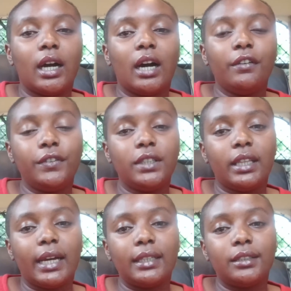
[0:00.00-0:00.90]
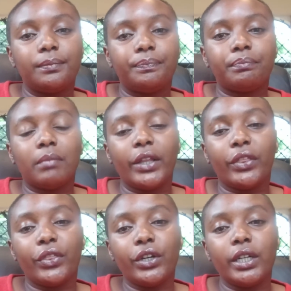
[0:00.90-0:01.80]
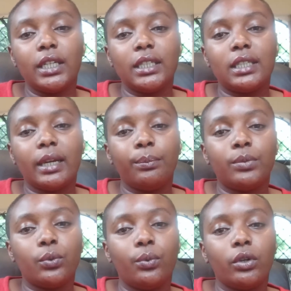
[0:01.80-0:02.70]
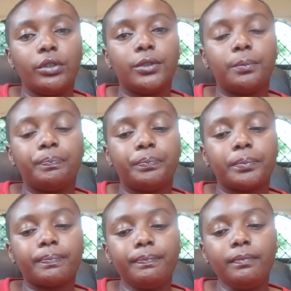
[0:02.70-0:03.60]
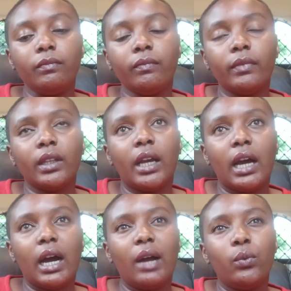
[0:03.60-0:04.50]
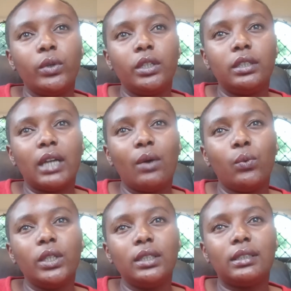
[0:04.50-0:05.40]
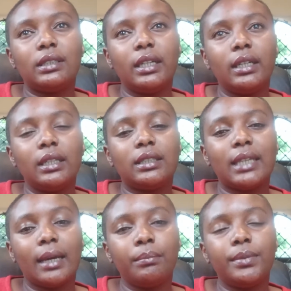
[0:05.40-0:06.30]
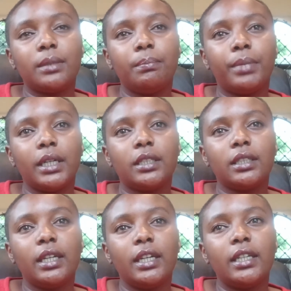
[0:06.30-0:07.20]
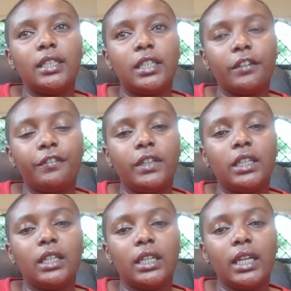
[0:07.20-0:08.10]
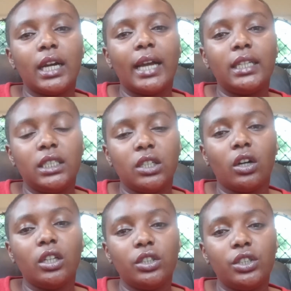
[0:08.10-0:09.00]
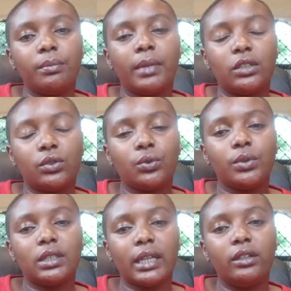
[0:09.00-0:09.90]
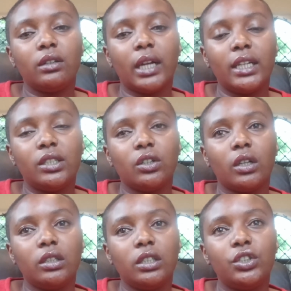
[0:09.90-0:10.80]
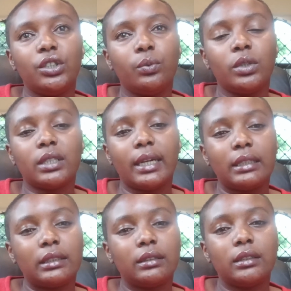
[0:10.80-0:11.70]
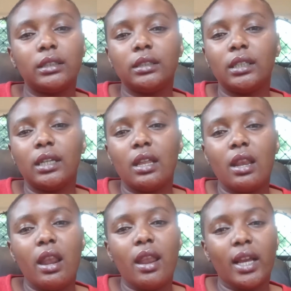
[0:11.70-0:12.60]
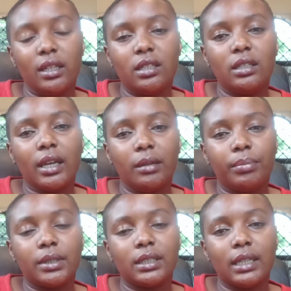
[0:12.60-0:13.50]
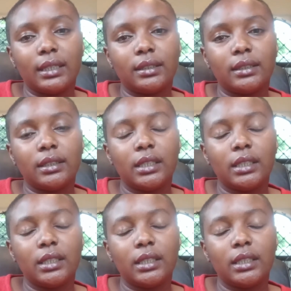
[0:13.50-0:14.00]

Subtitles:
After that, my third attempt was, I wouldn't say attempt, but definitely ideology. My suicidal ideology was at 99%.